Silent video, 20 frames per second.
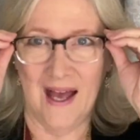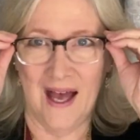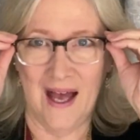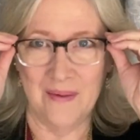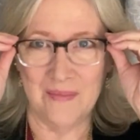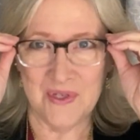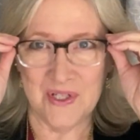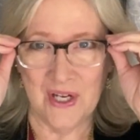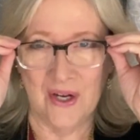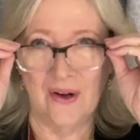
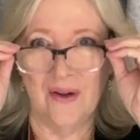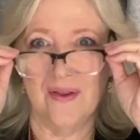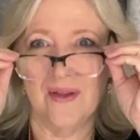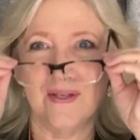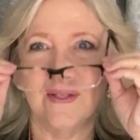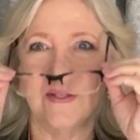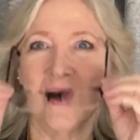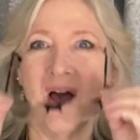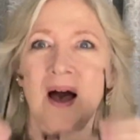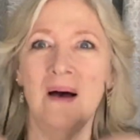I'm sharing
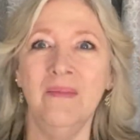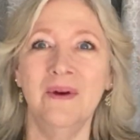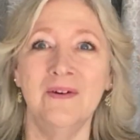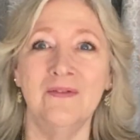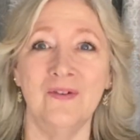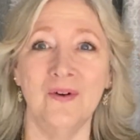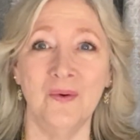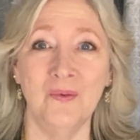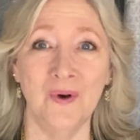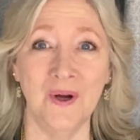this comment
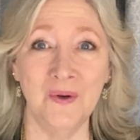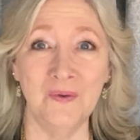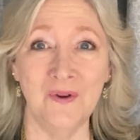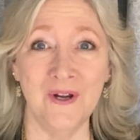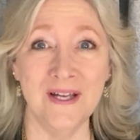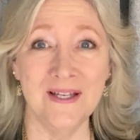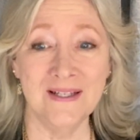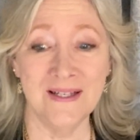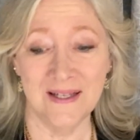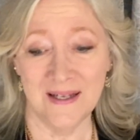for one
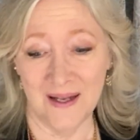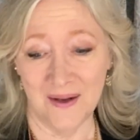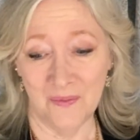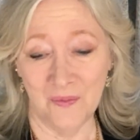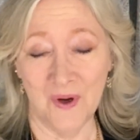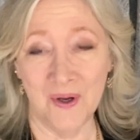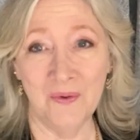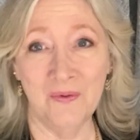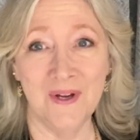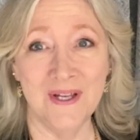reason and
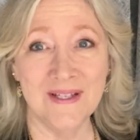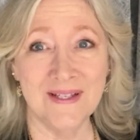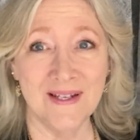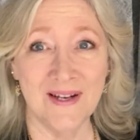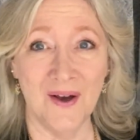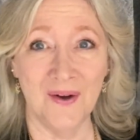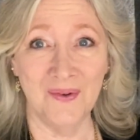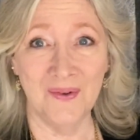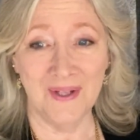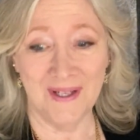one reason
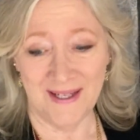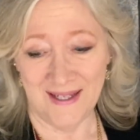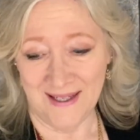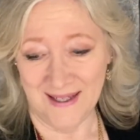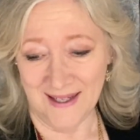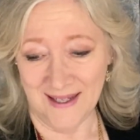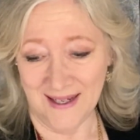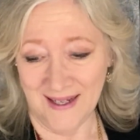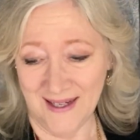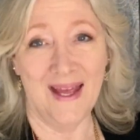only.
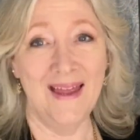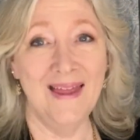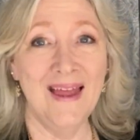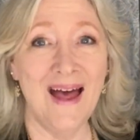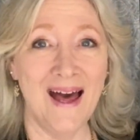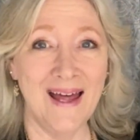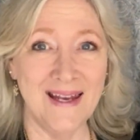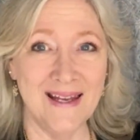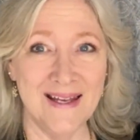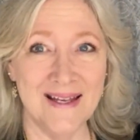And
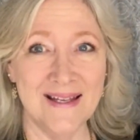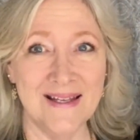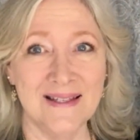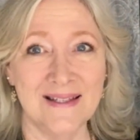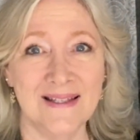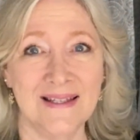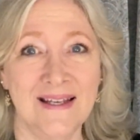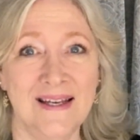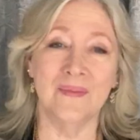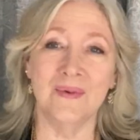that
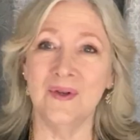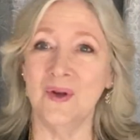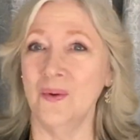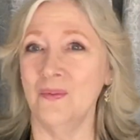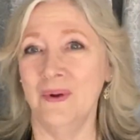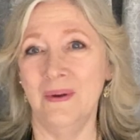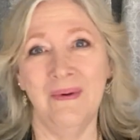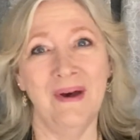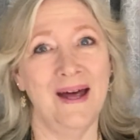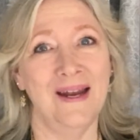is, don't
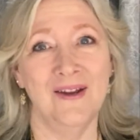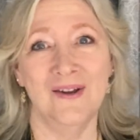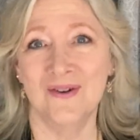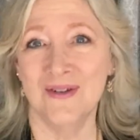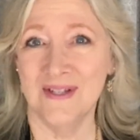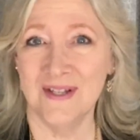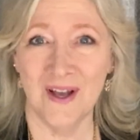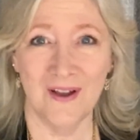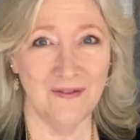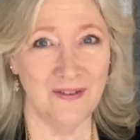be mad at
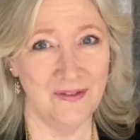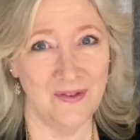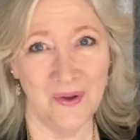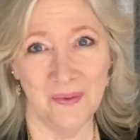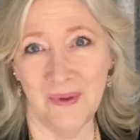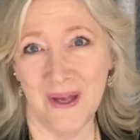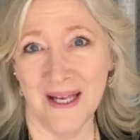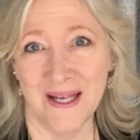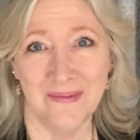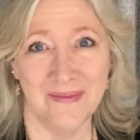yourself if you
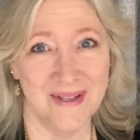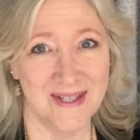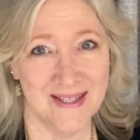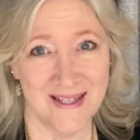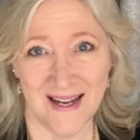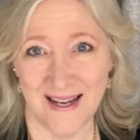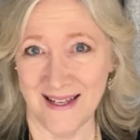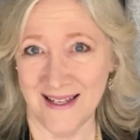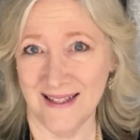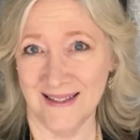make a
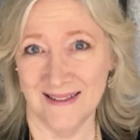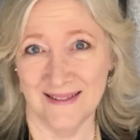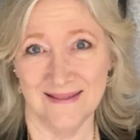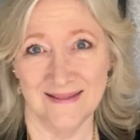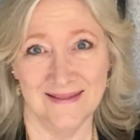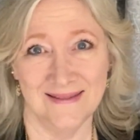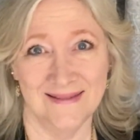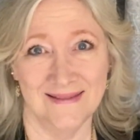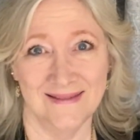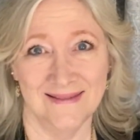mistake.
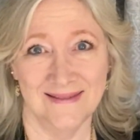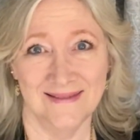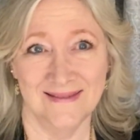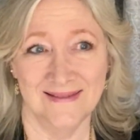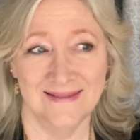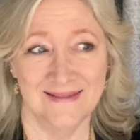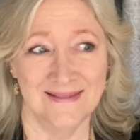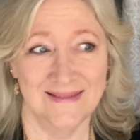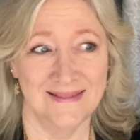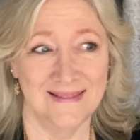
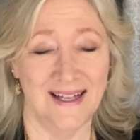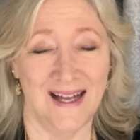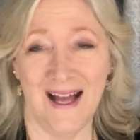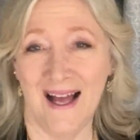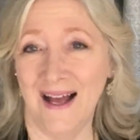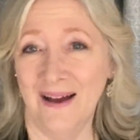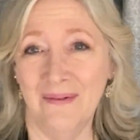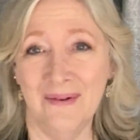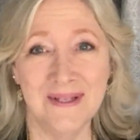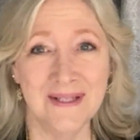
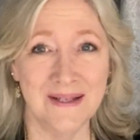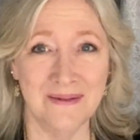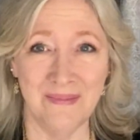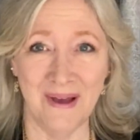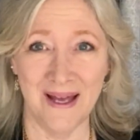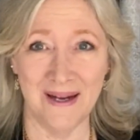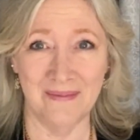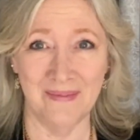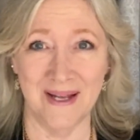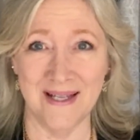I wasn't
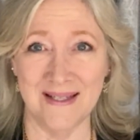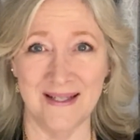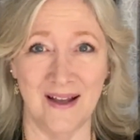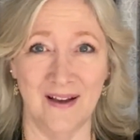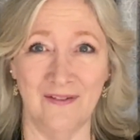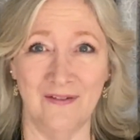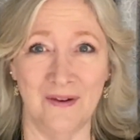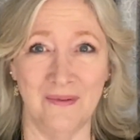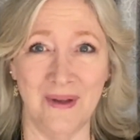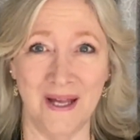mad at
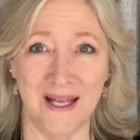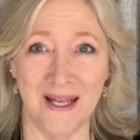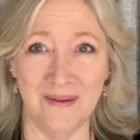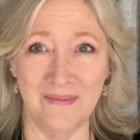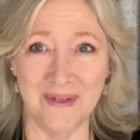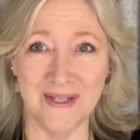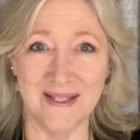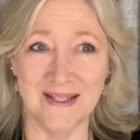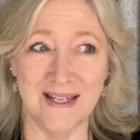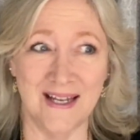myself for making a
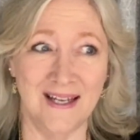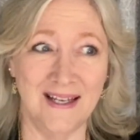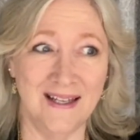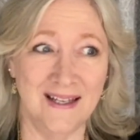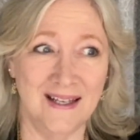mistake,